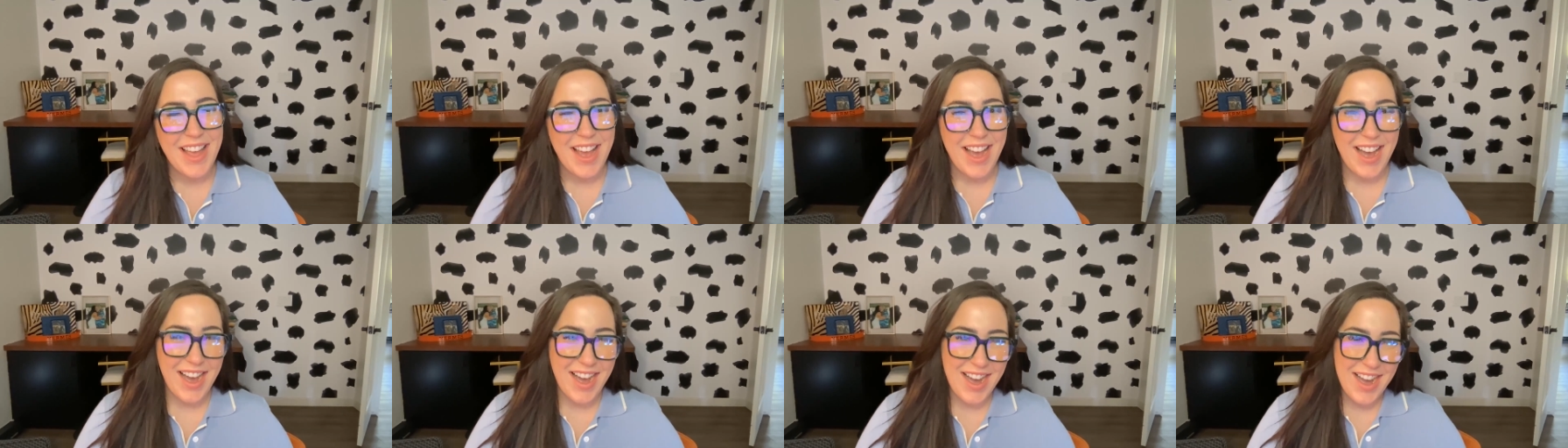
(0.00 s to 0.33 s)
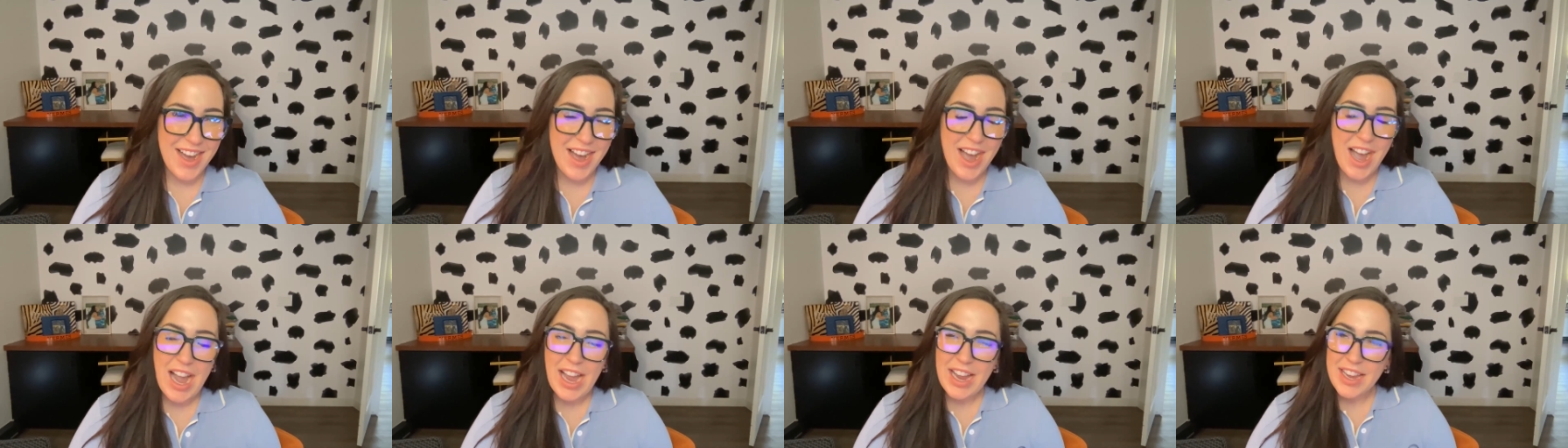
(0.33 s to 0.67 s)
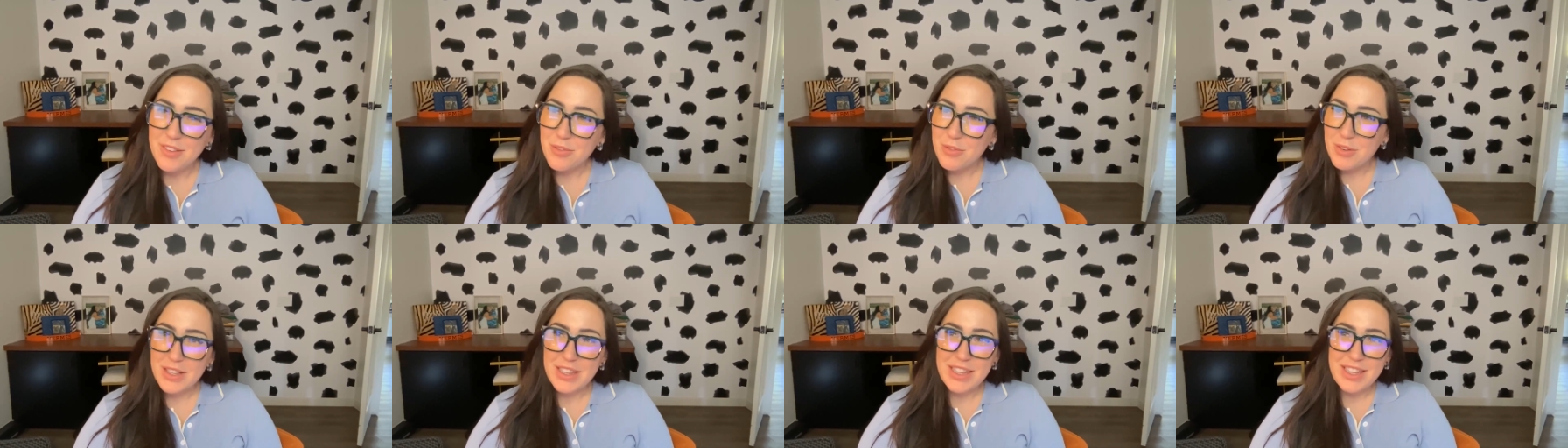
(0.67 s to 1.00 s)

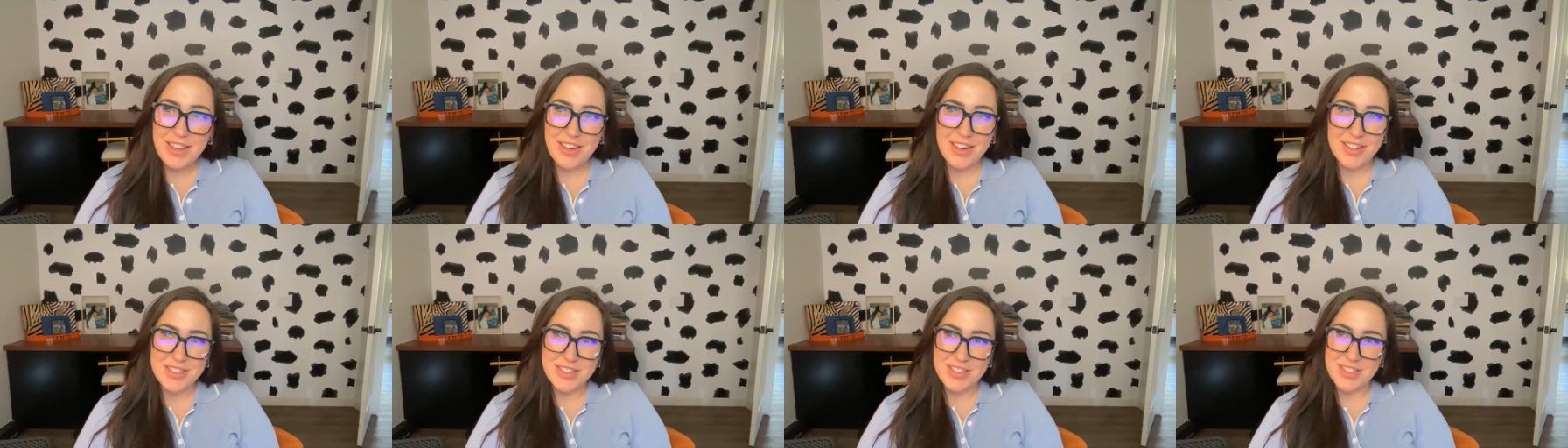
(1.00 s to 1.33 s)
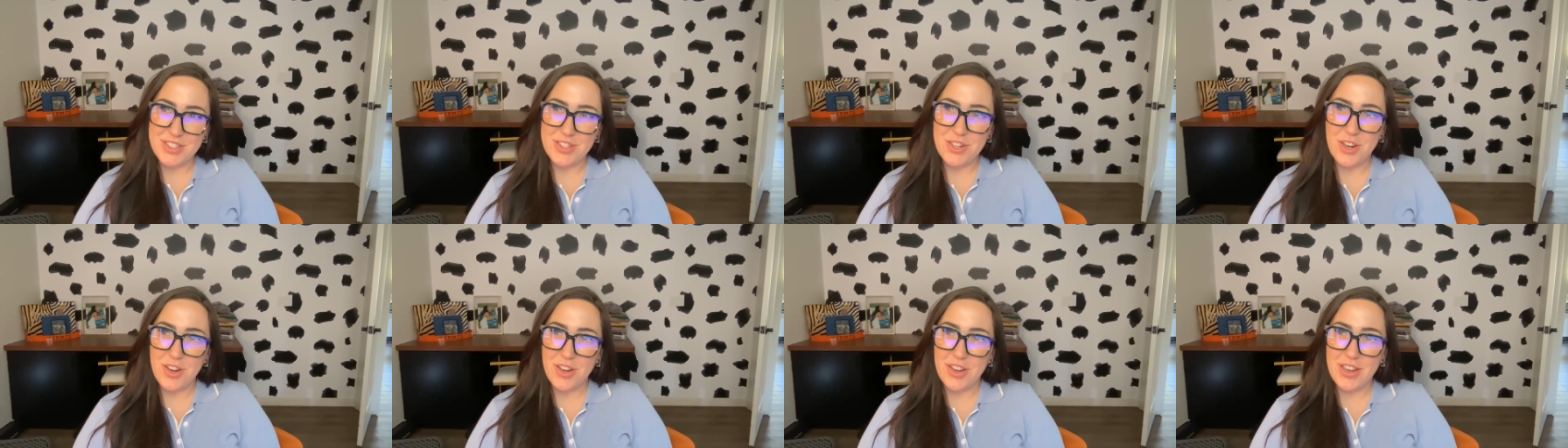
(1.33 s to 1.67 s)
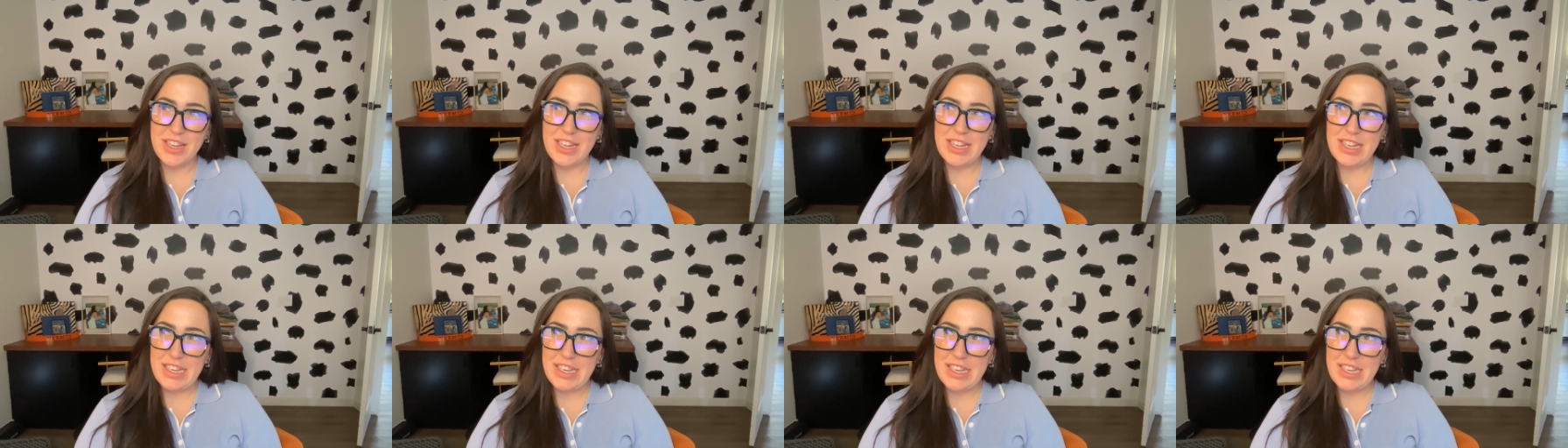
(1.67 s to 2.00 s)
I really got
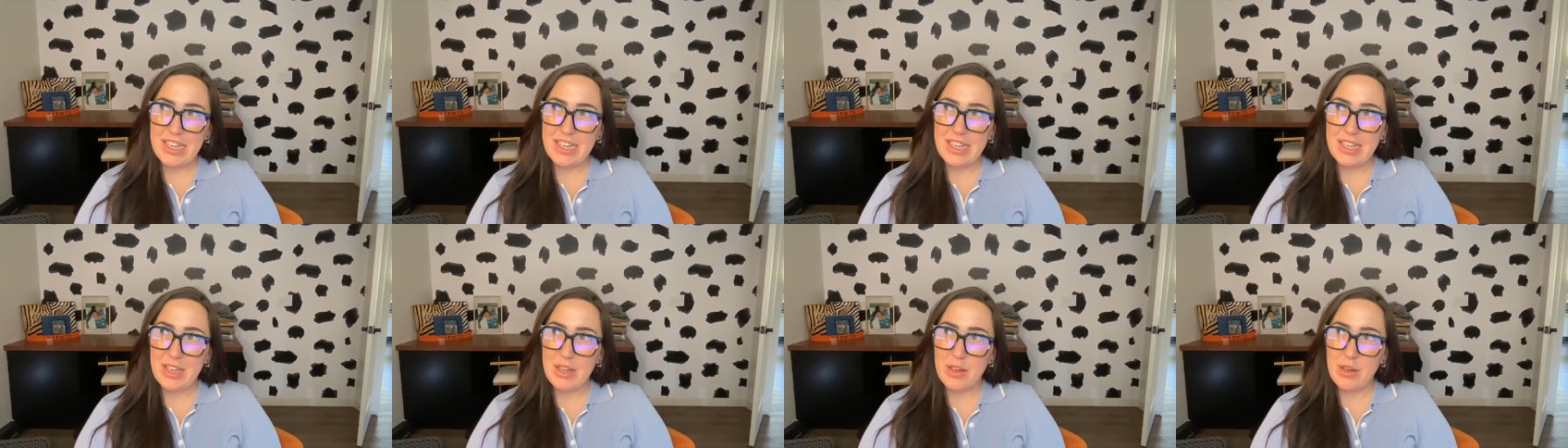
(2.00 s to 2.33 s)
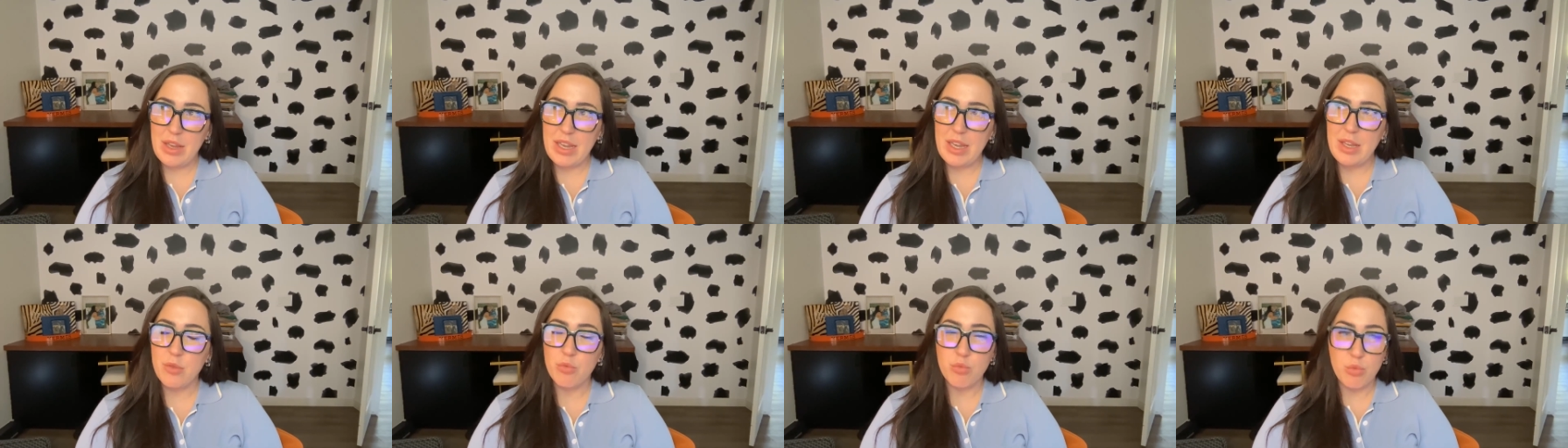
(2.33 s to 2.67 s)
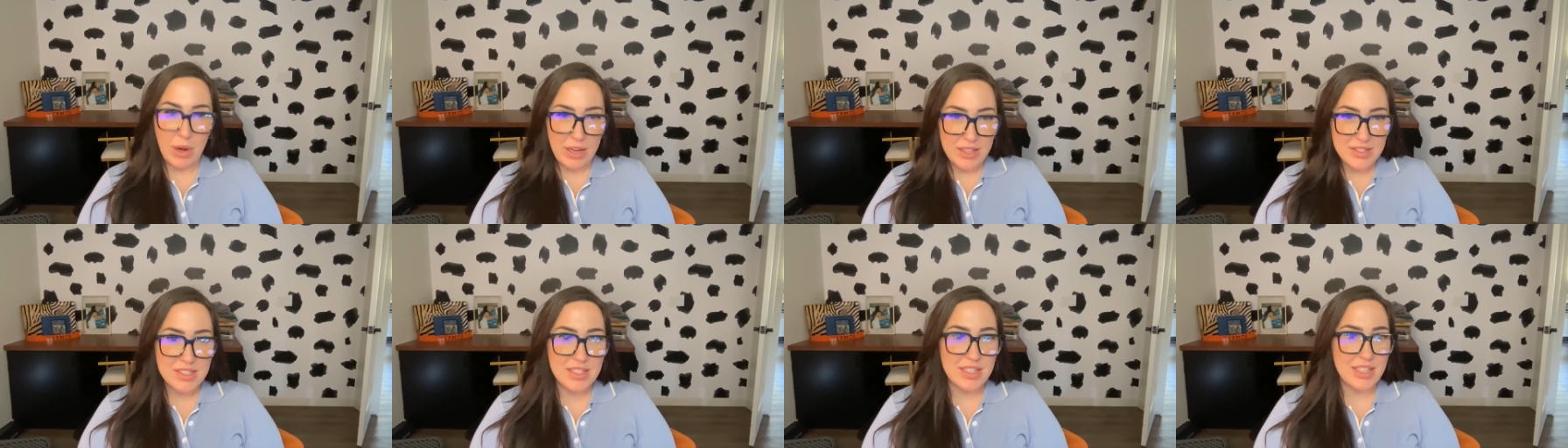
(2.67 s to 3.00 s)
started in
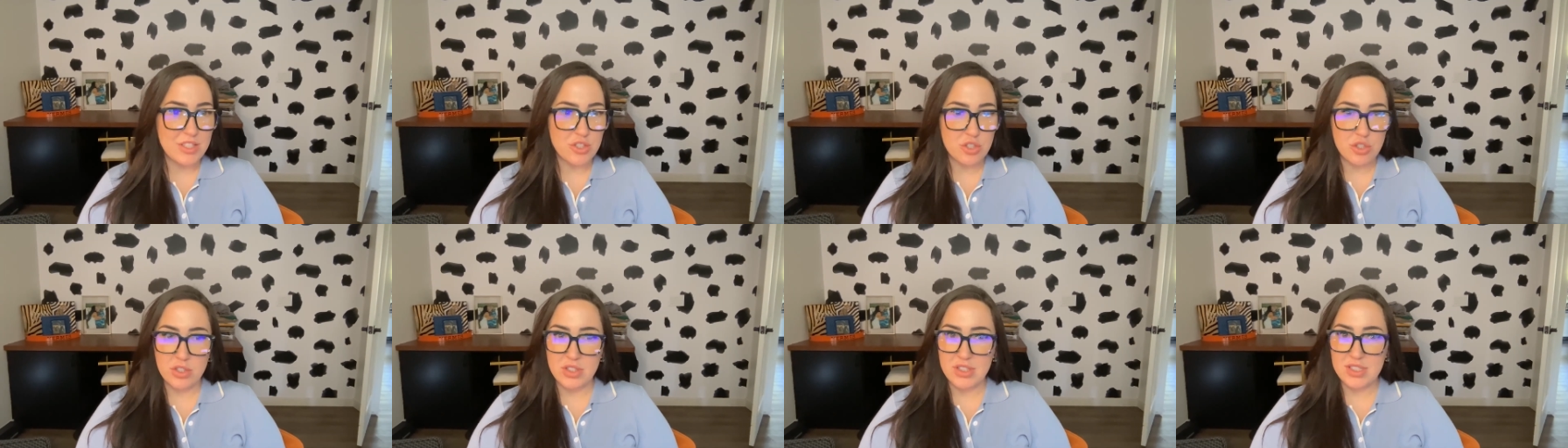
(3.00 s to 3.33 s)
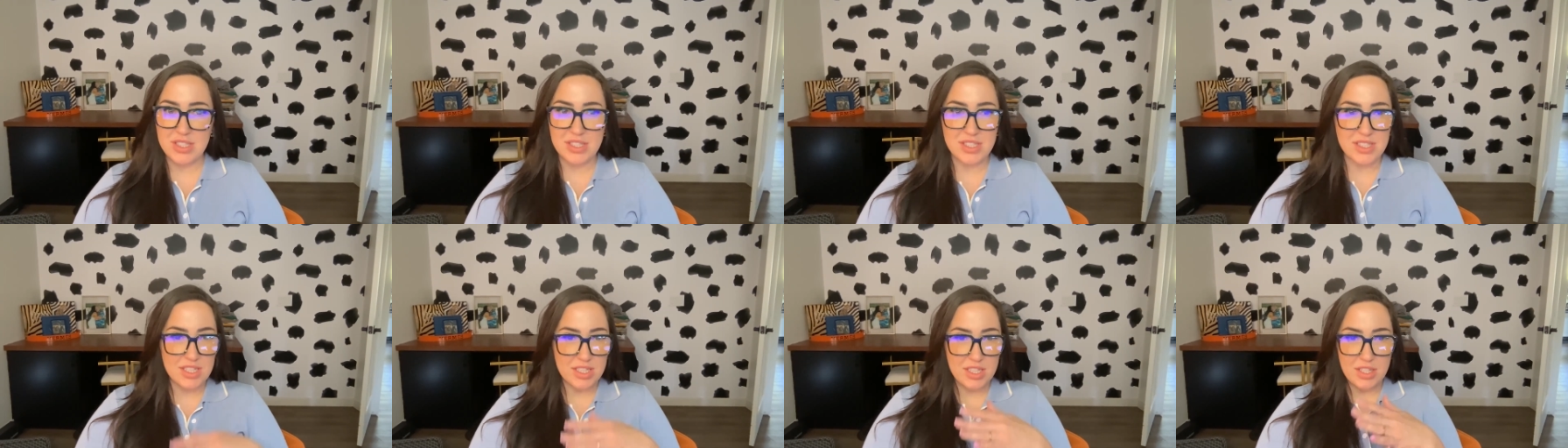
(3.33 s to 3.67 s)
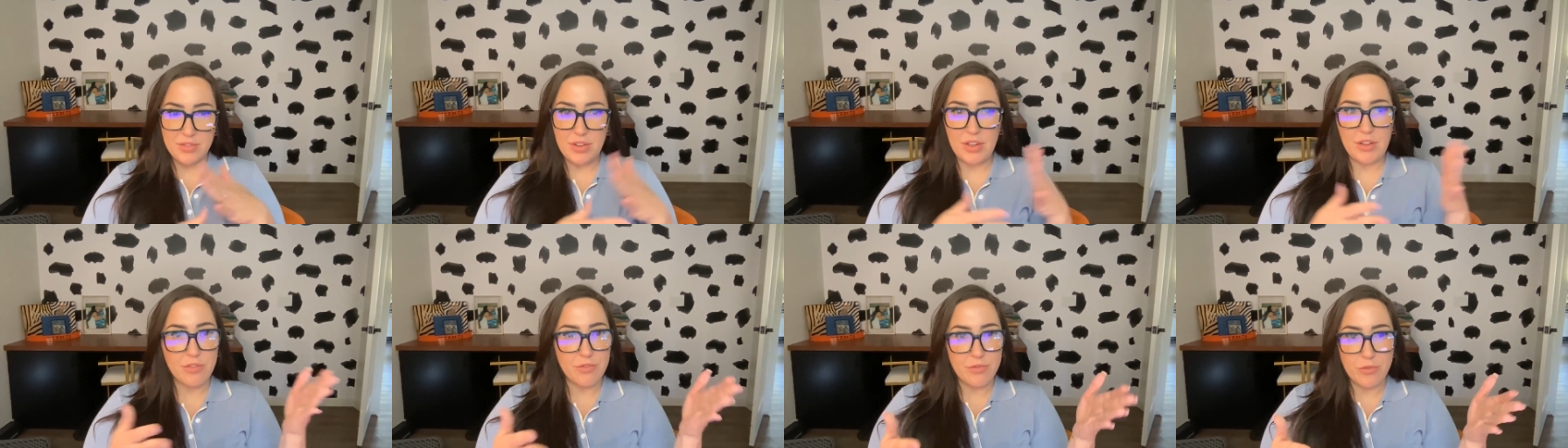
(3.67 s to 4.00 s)
residential assisted
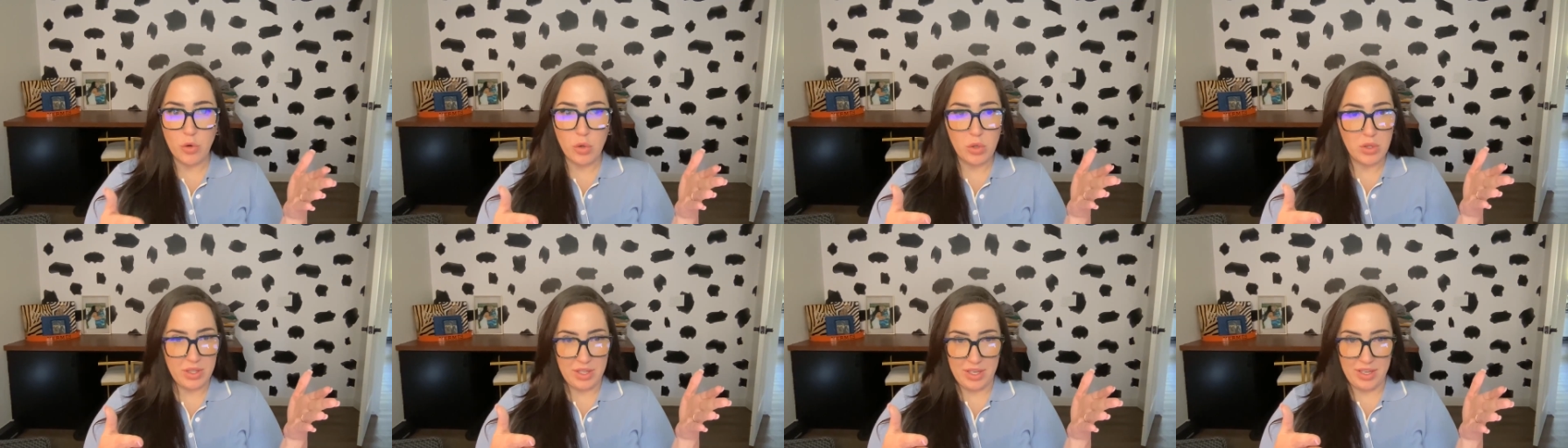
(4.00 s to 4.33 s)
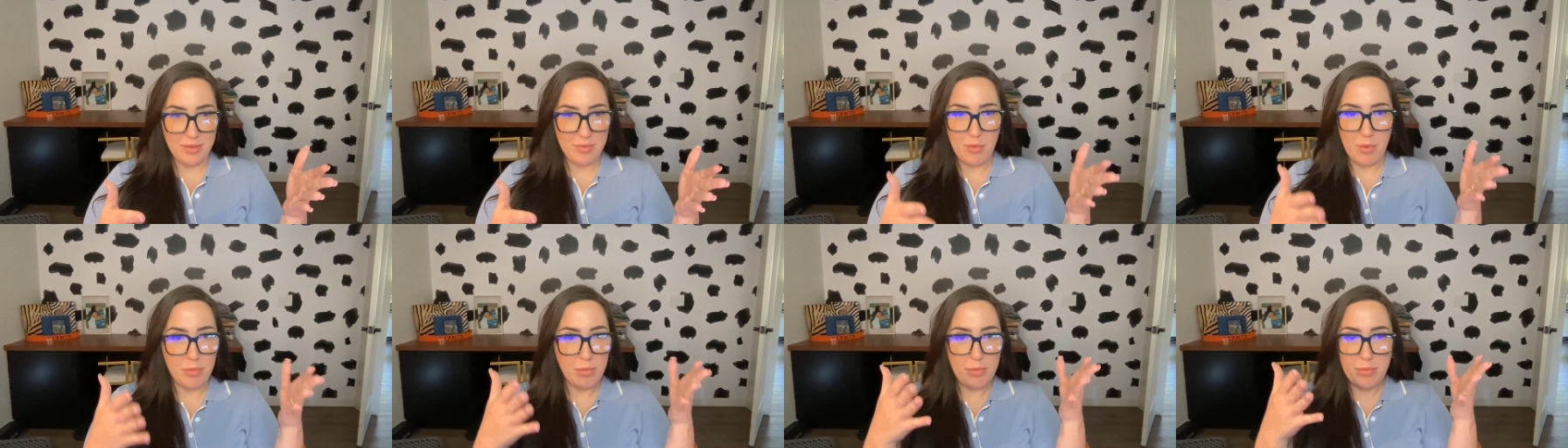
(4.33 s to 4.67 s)
living fully.